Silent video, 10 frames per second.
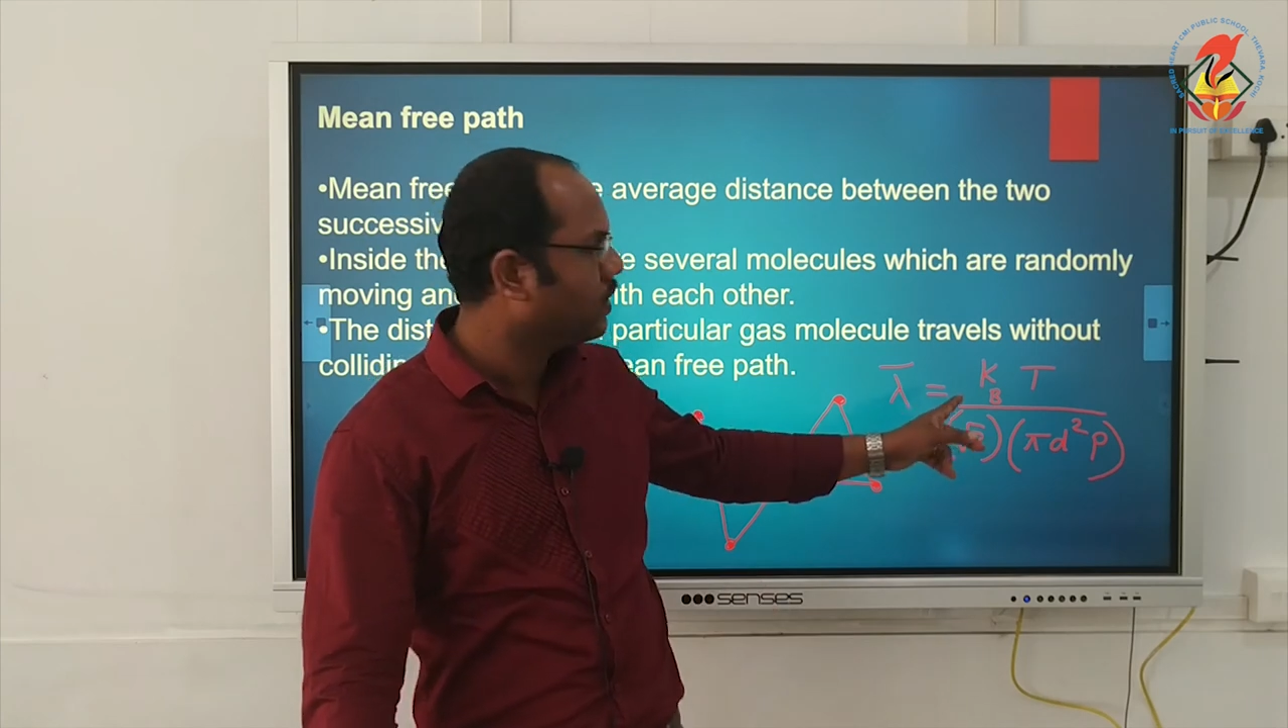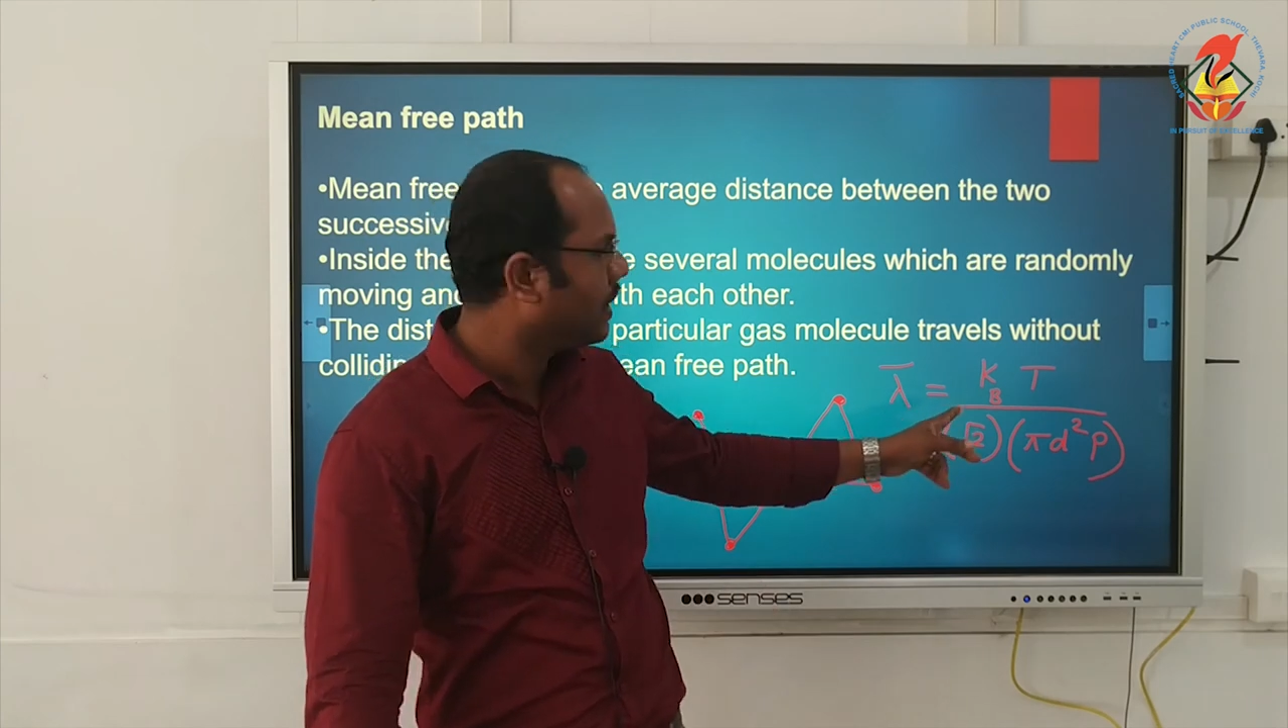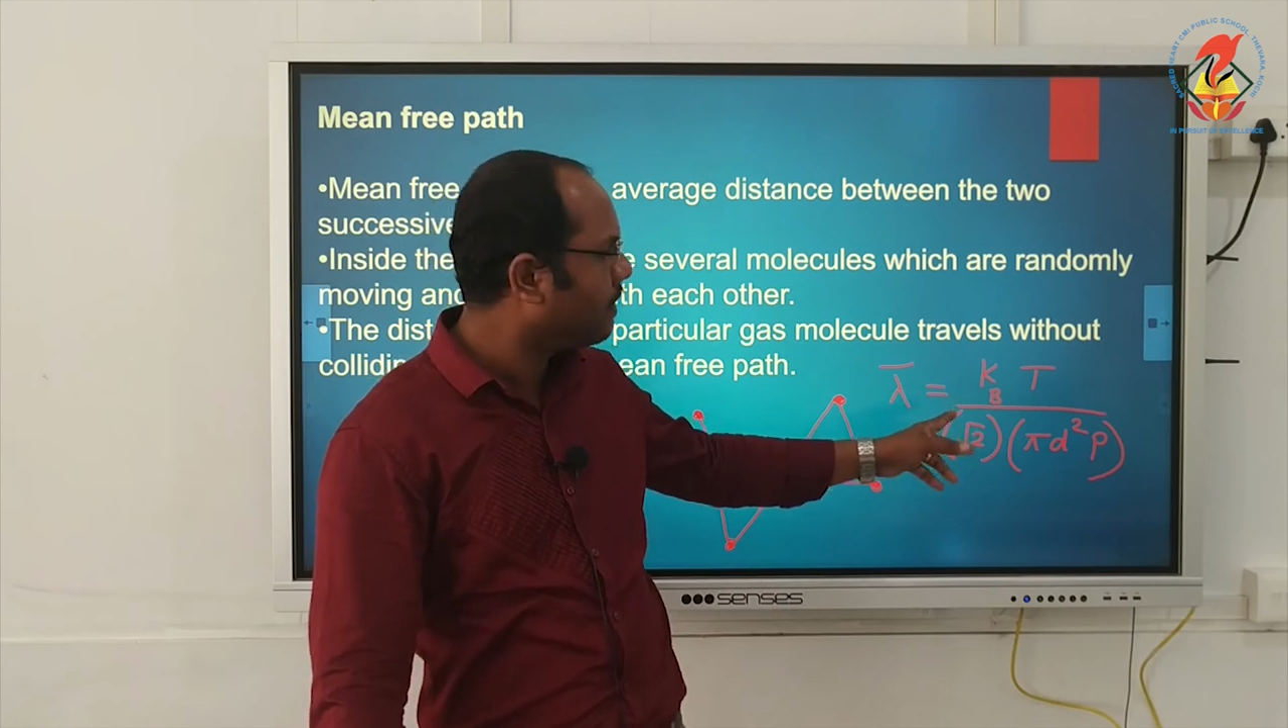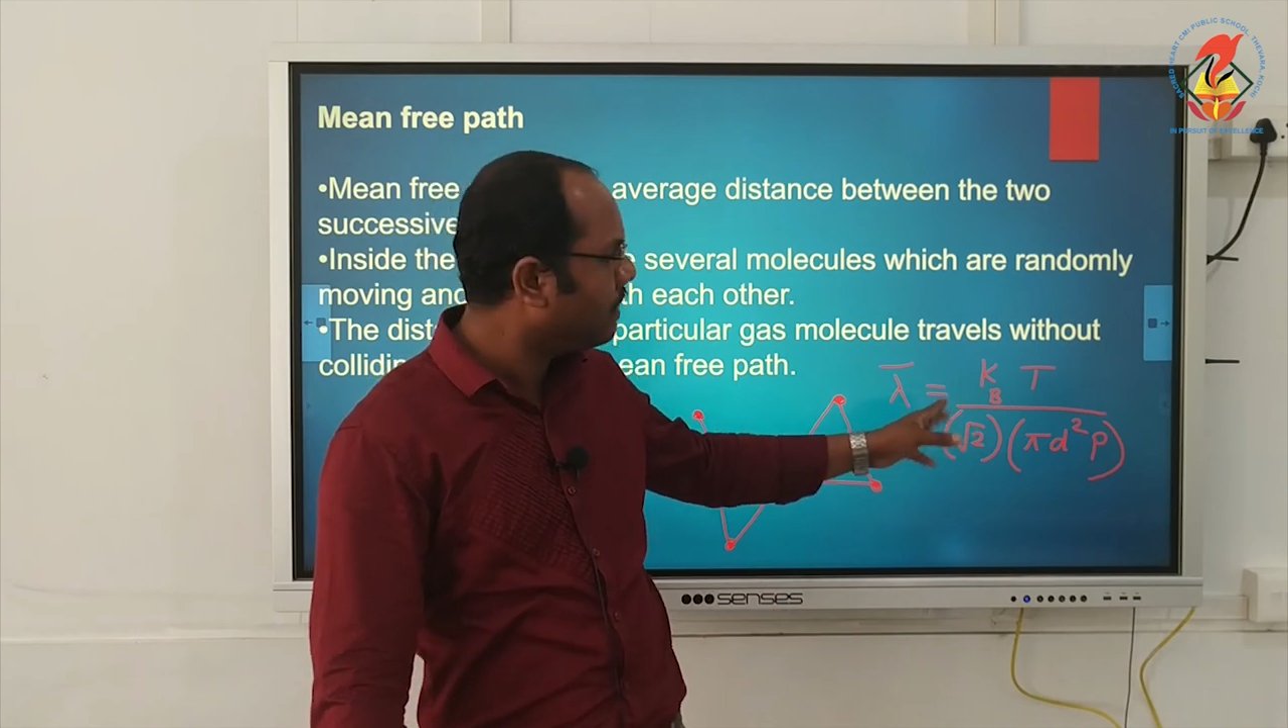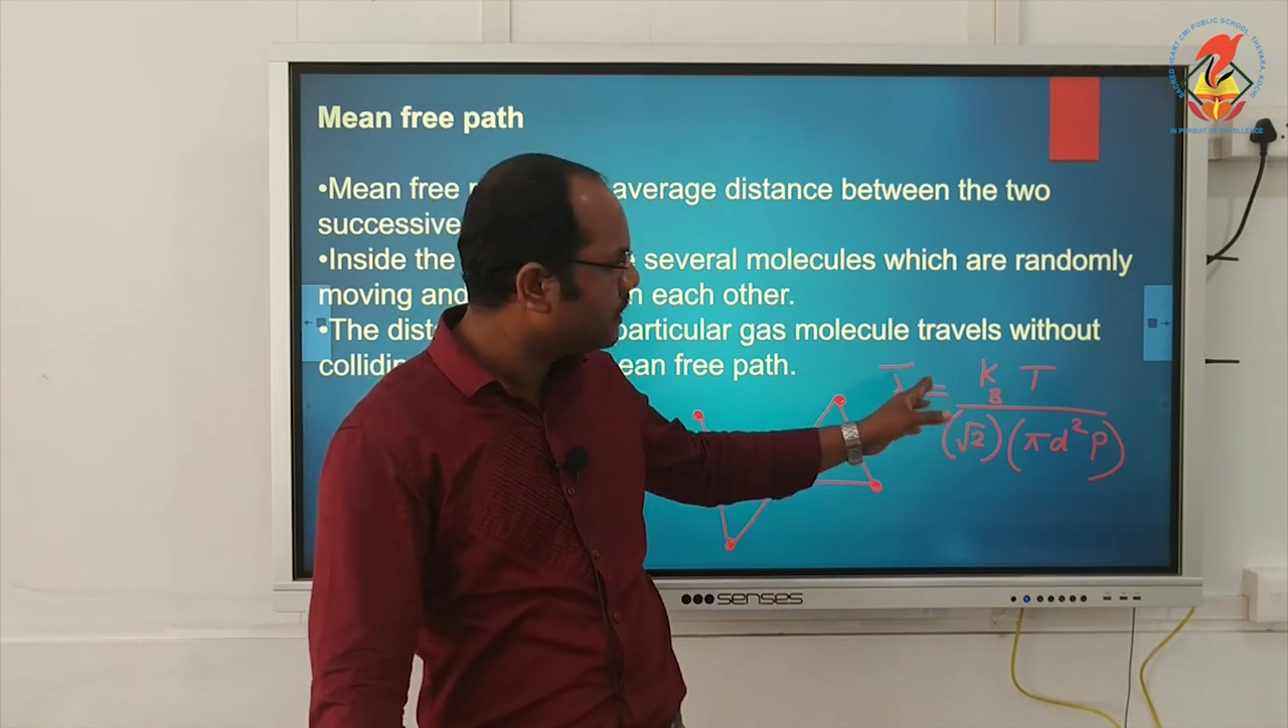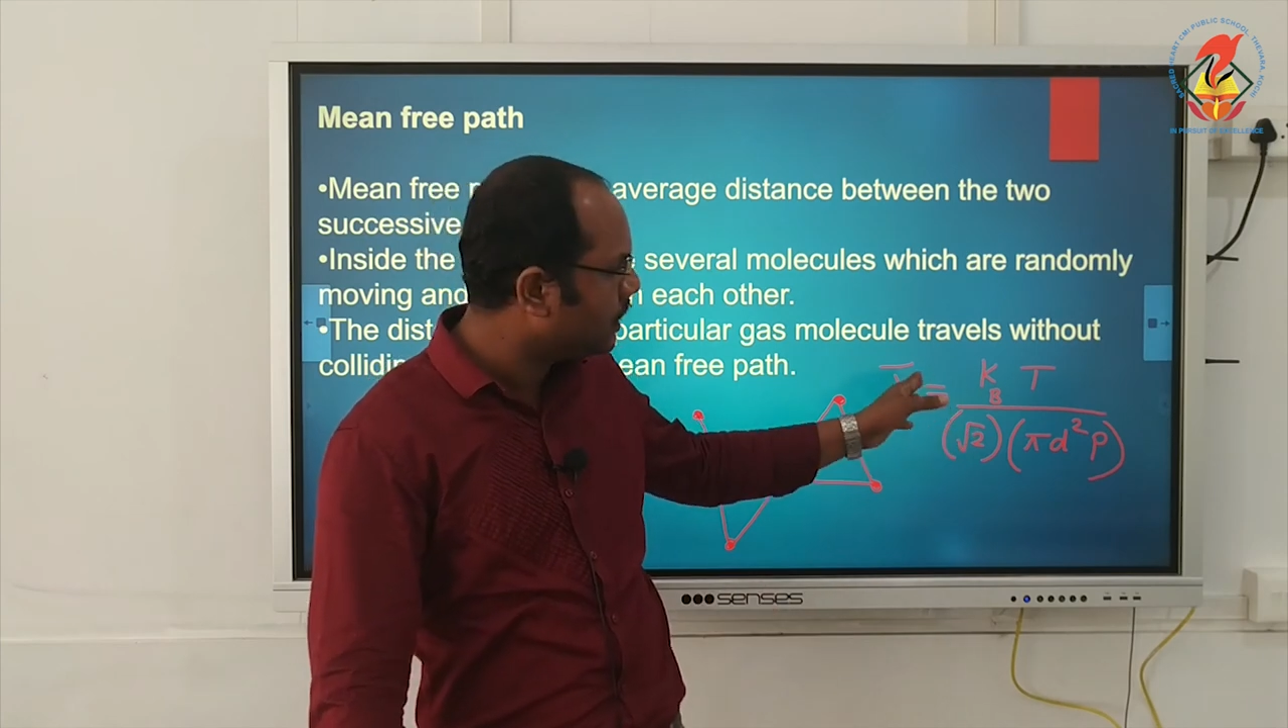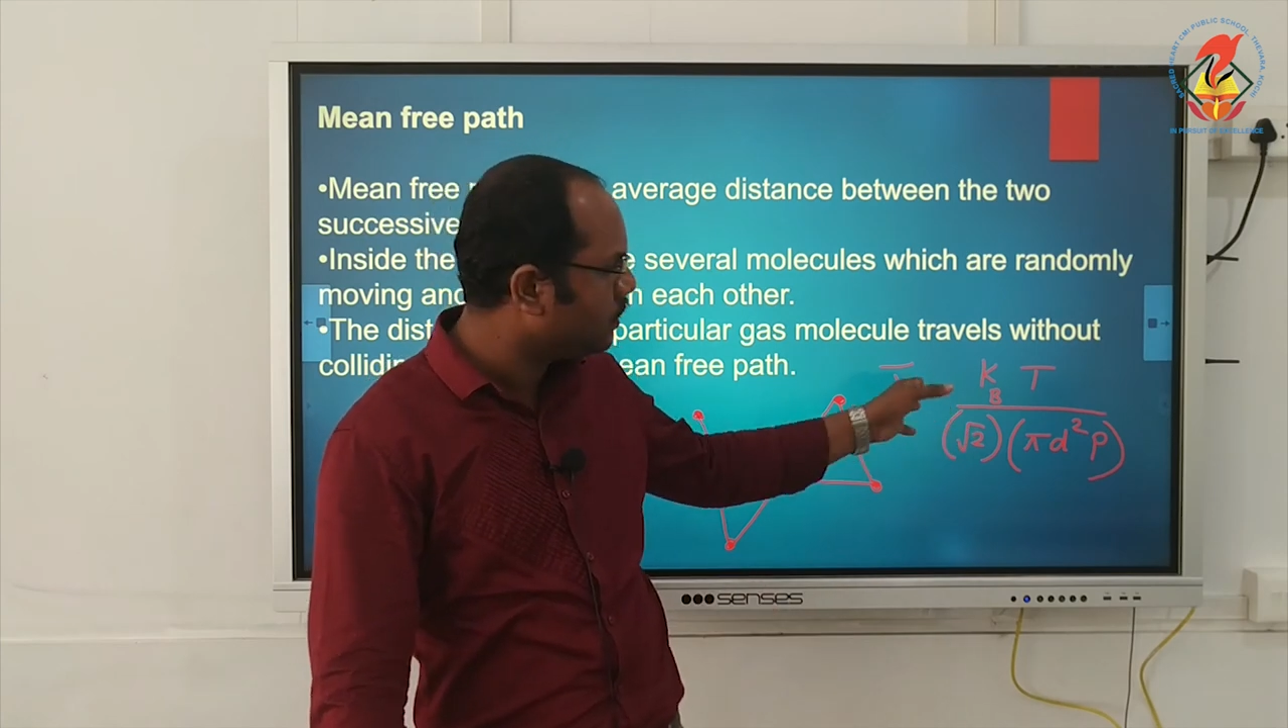derivation